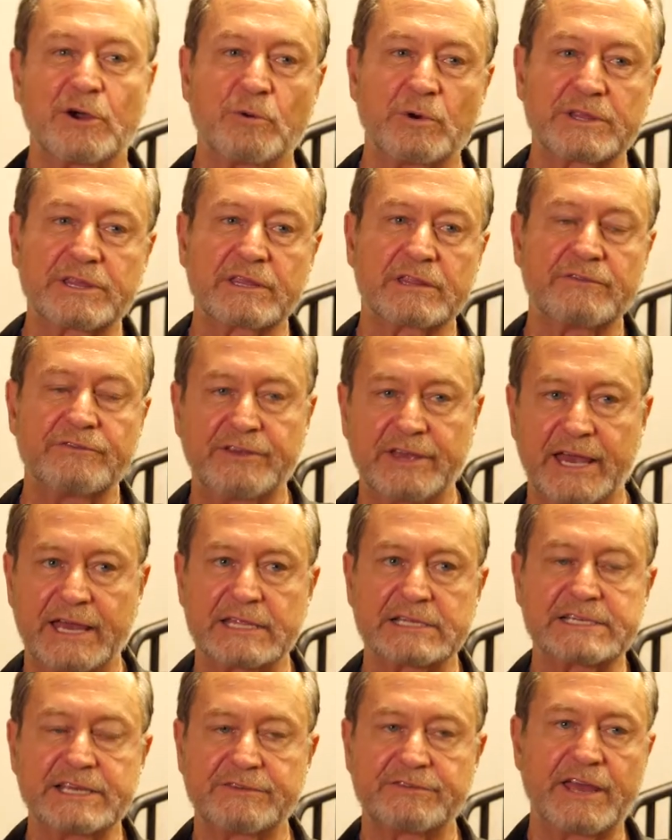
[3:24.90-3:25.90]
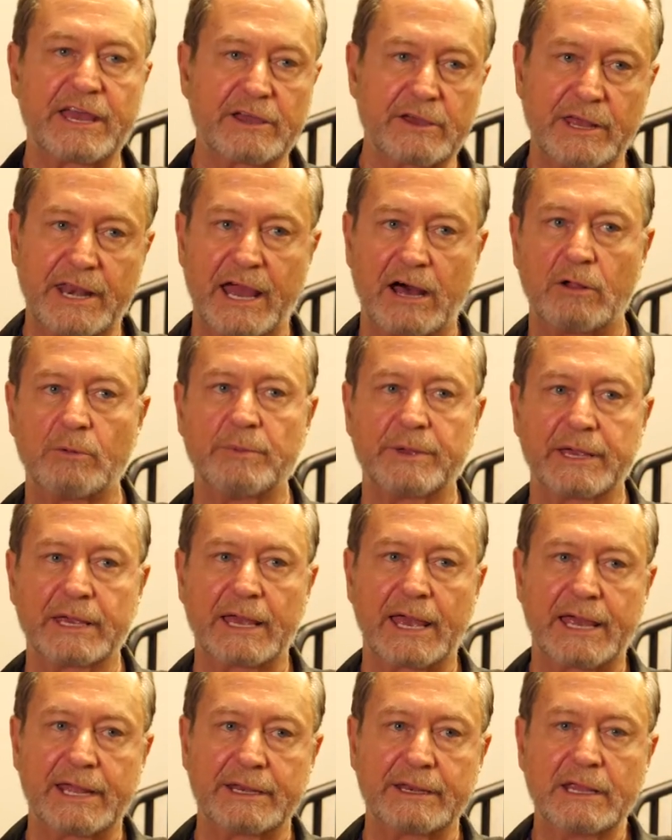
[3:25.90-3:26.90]
I went to the V A to see if they could help
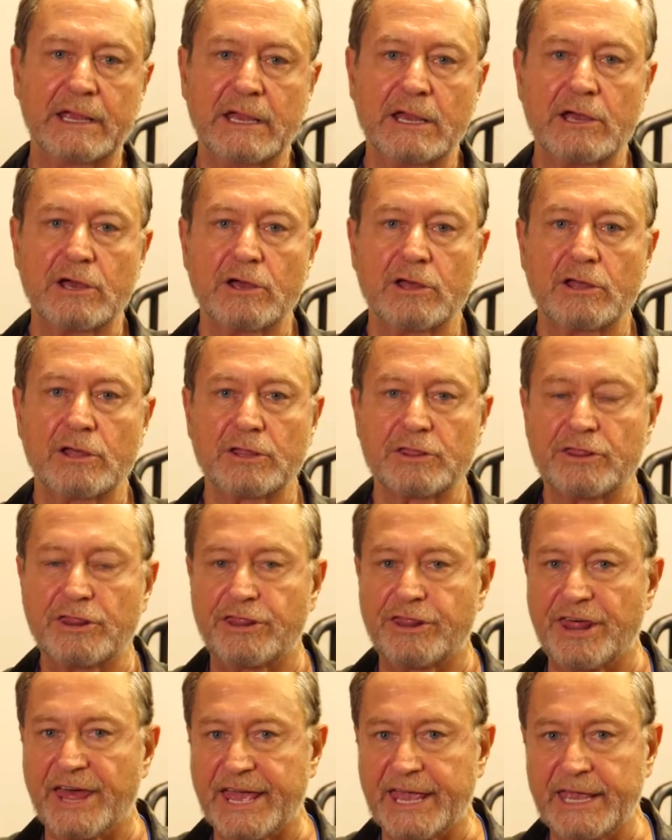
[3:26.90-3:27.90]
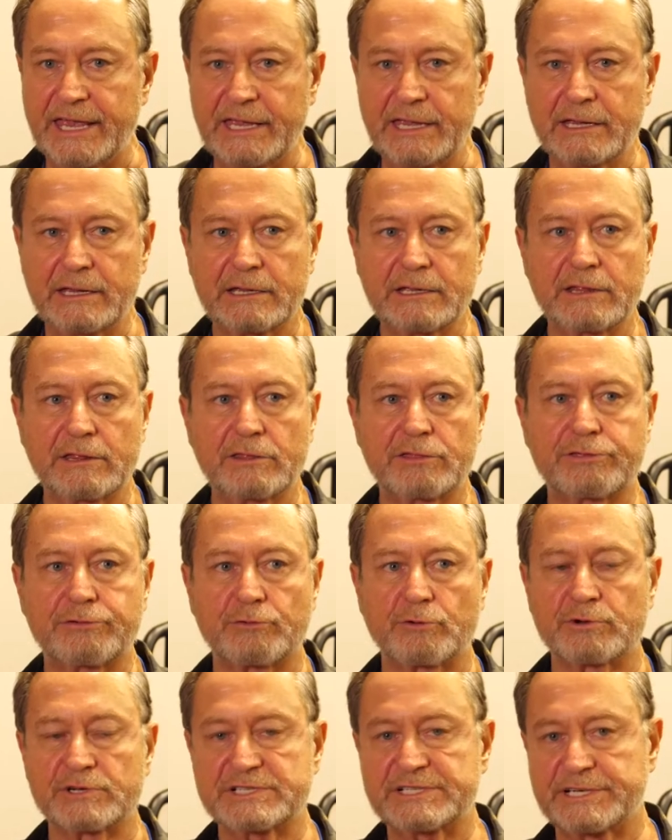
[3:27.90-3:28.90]
me, and they,
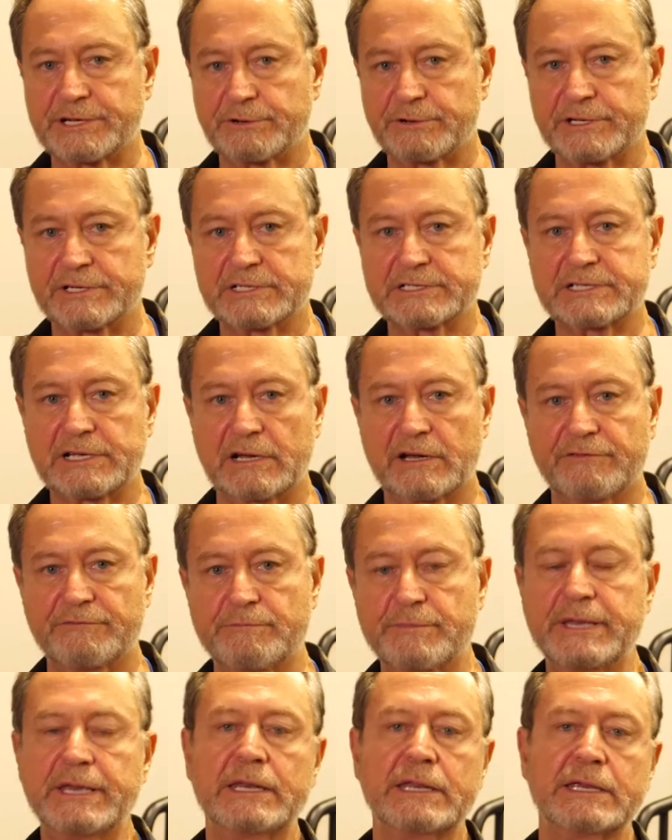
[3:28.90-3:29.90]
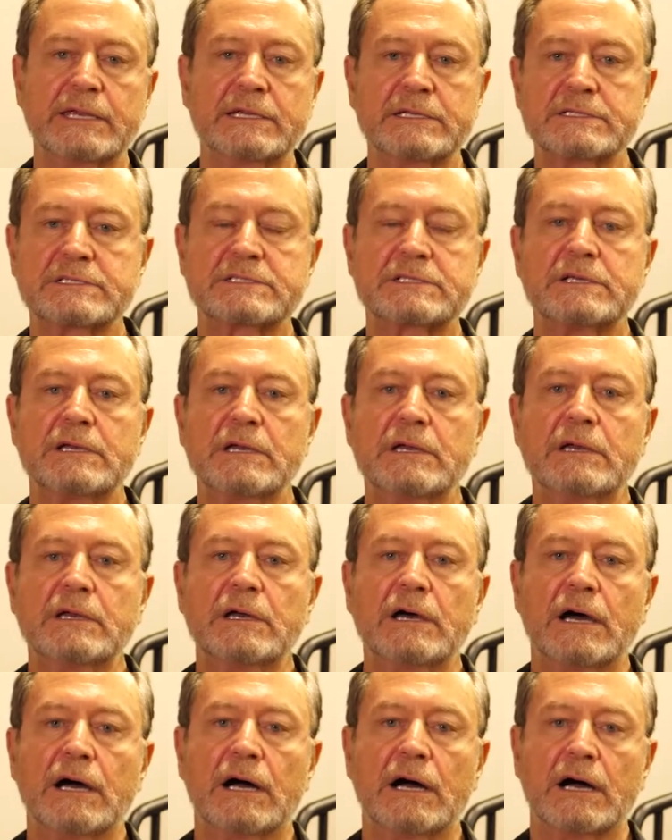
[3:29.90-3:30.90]
through a series of meetings,
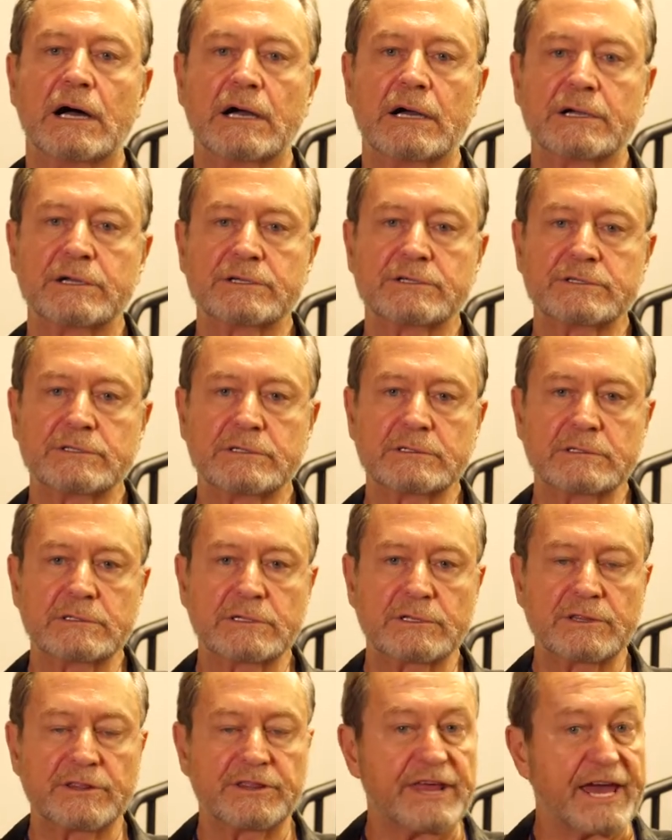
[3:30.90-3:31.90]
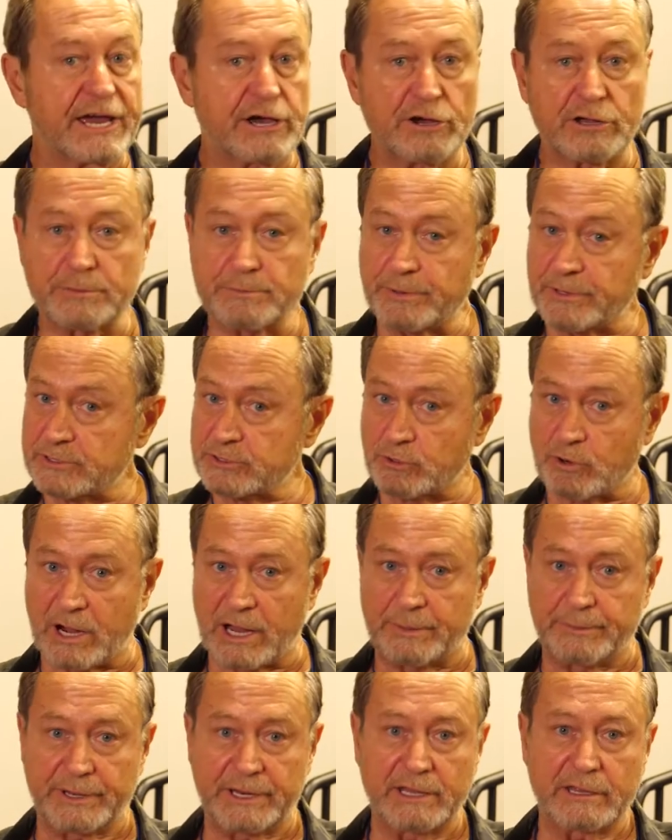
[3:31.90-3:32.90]
uh, they couldn't
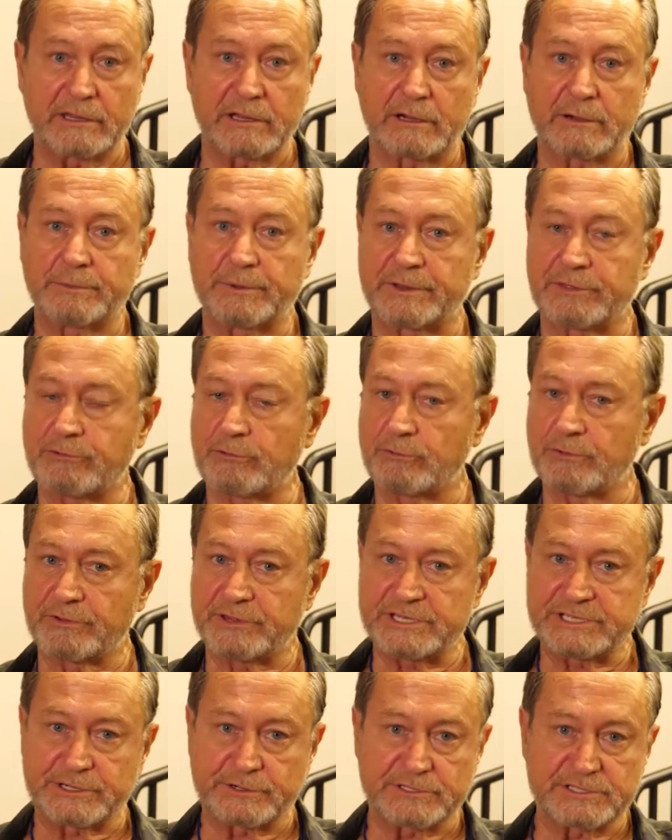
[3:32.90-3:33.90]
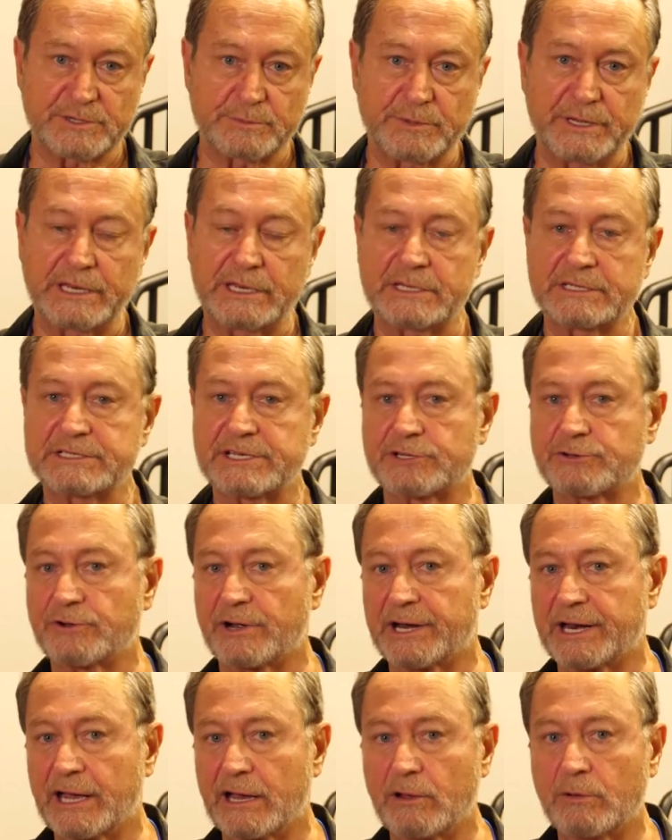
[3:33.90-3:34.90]
prescribe it either, but through a series of meetings, they
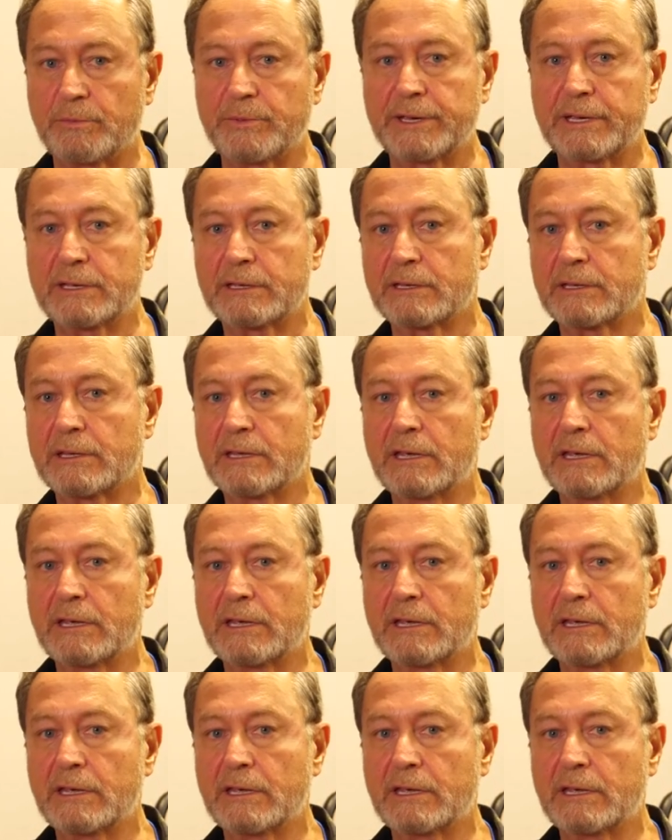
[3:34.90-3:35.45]
tried to help me